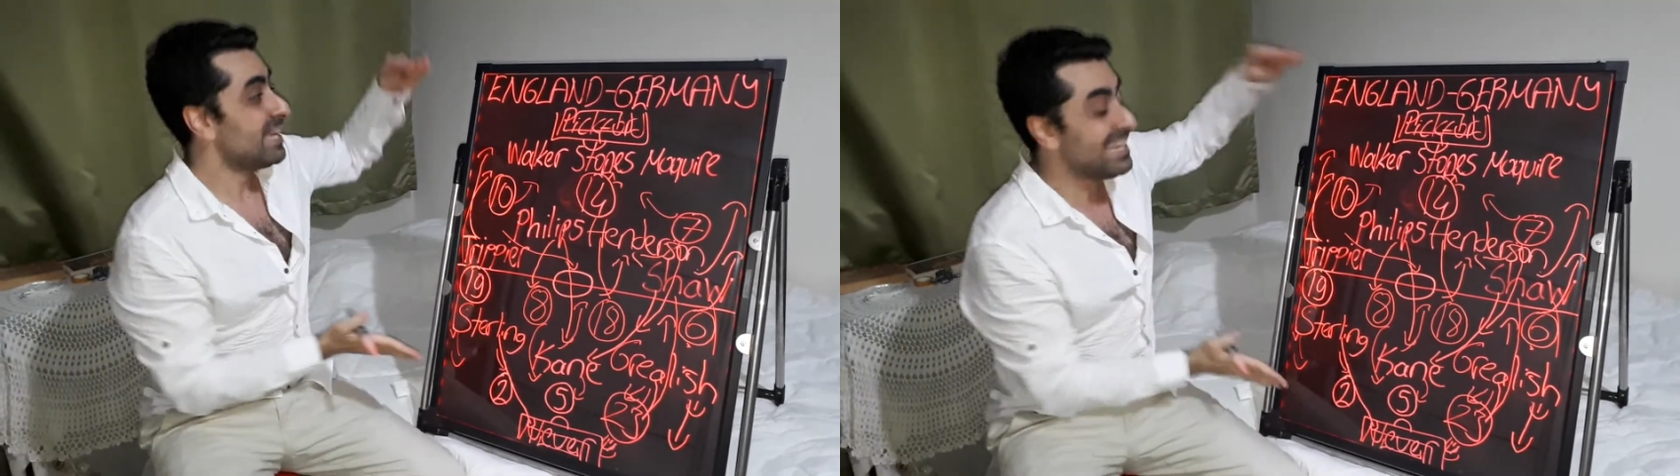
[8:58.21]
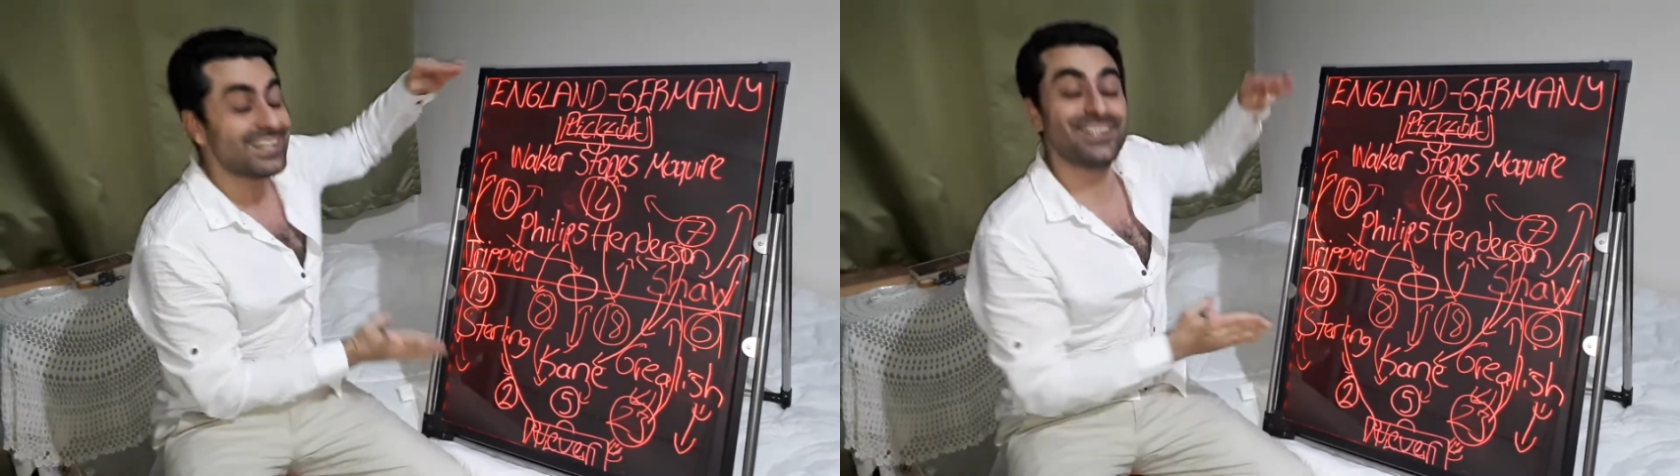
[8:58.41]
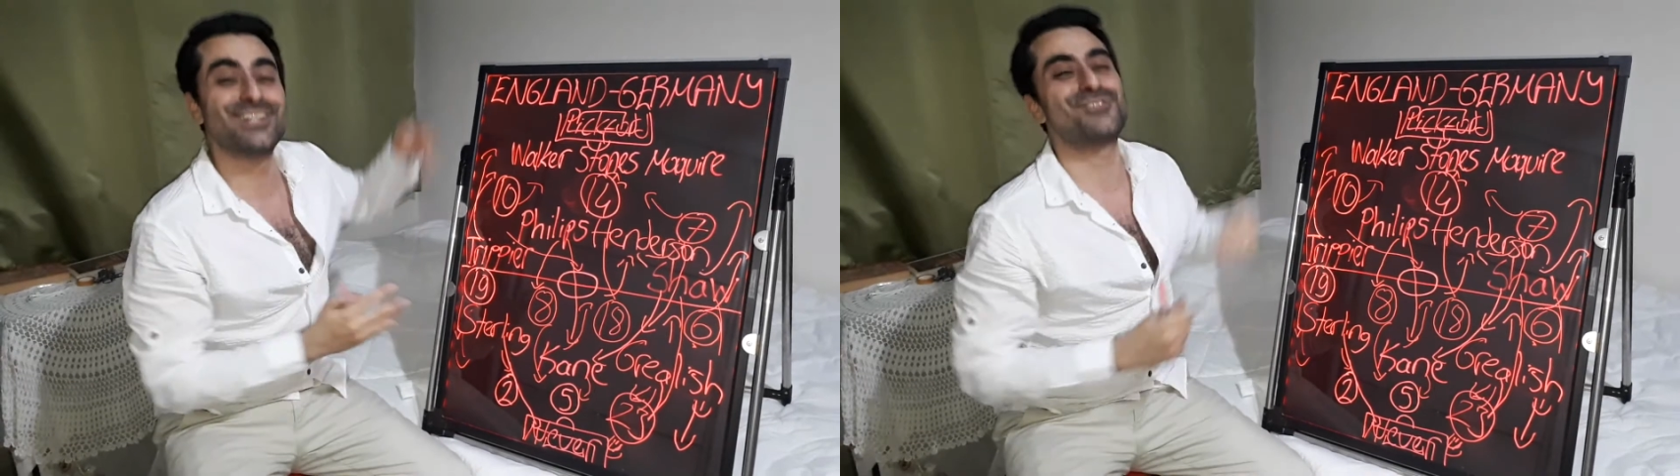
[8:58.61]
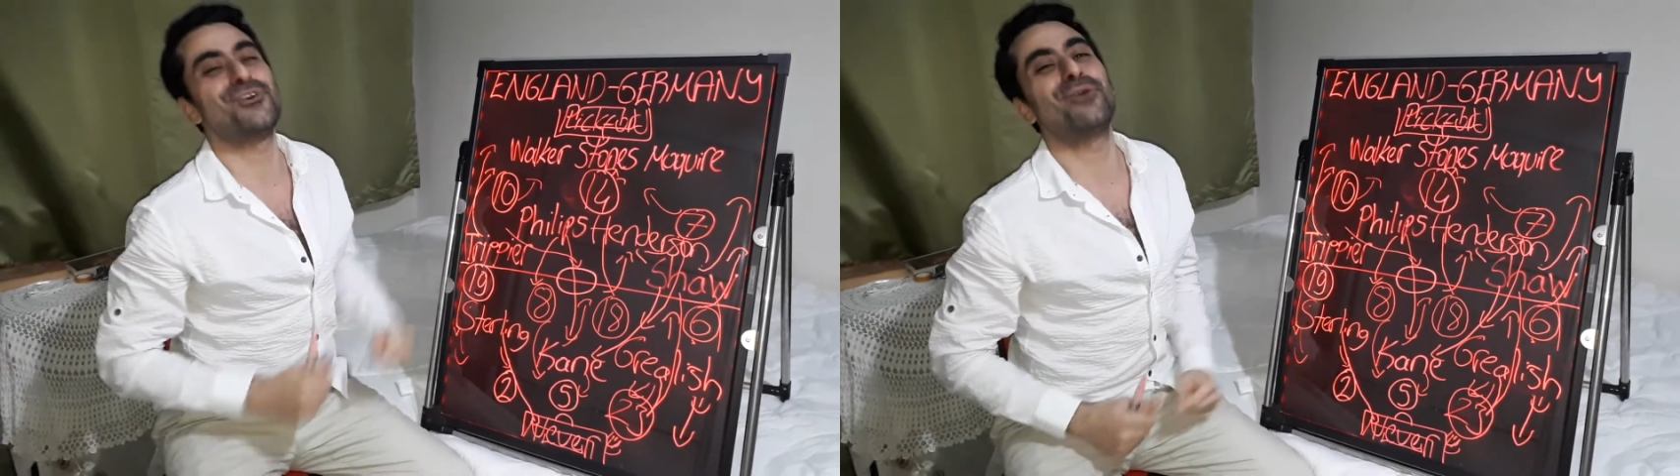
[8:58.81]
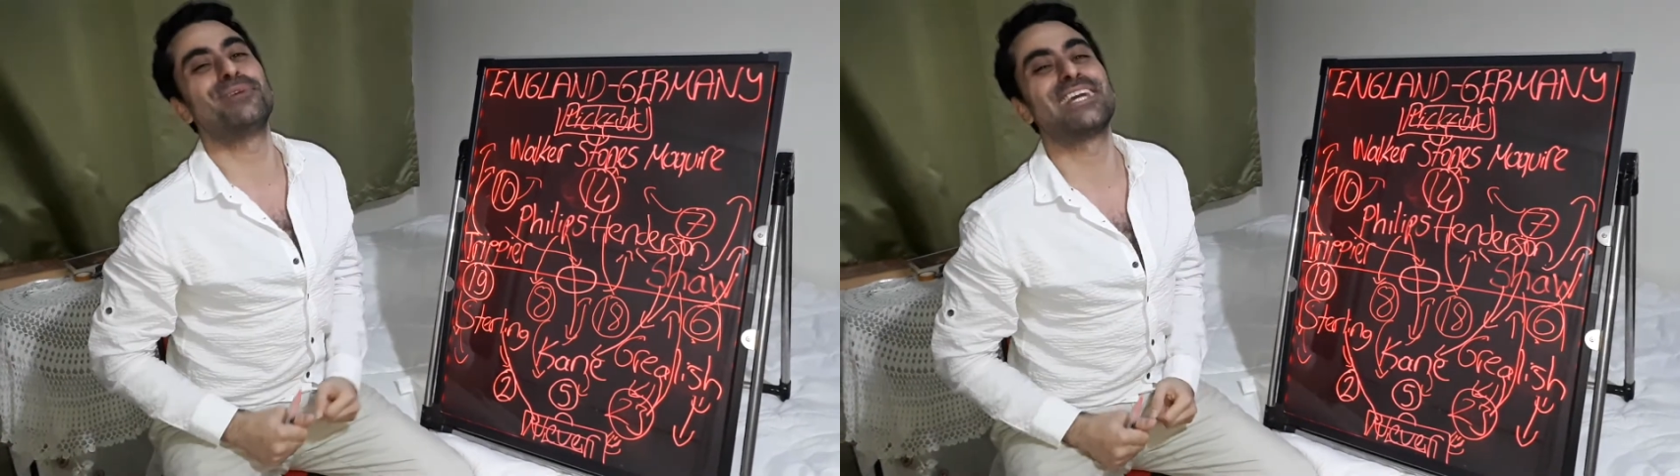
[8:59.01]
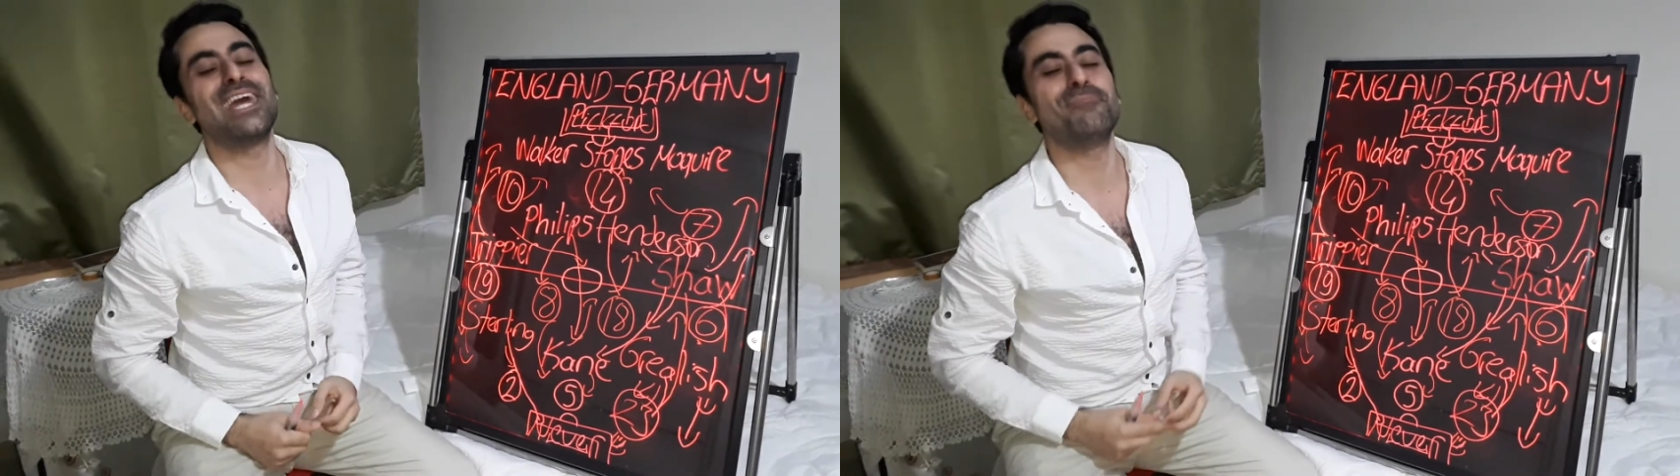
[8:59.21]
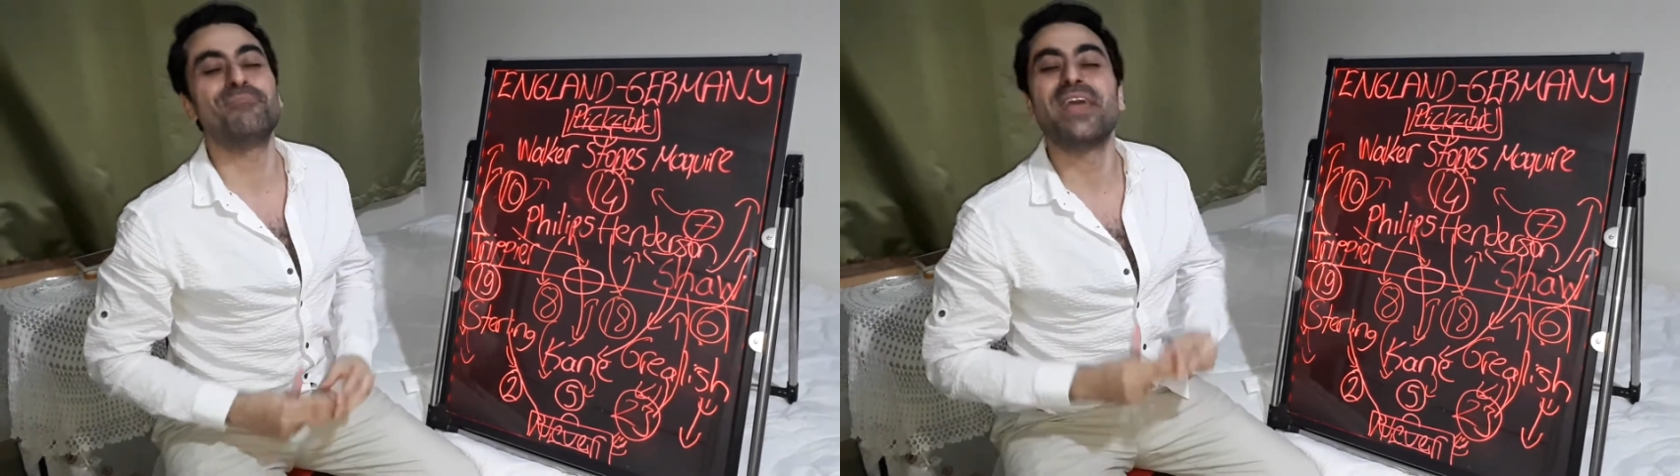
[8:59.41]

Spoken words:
England-Germany game.